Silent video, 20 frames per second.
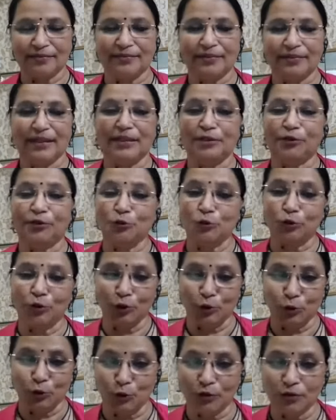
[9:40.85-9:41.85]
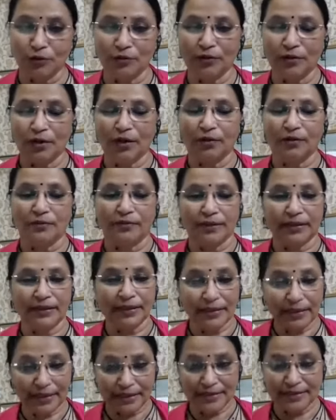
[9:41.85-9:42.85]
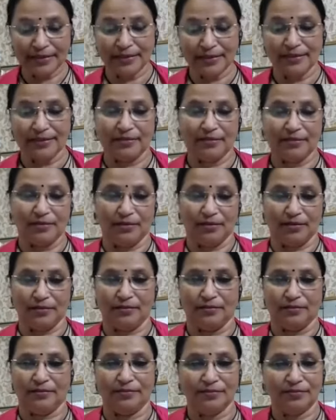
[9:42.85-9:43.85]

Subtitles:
They don't know whether it is a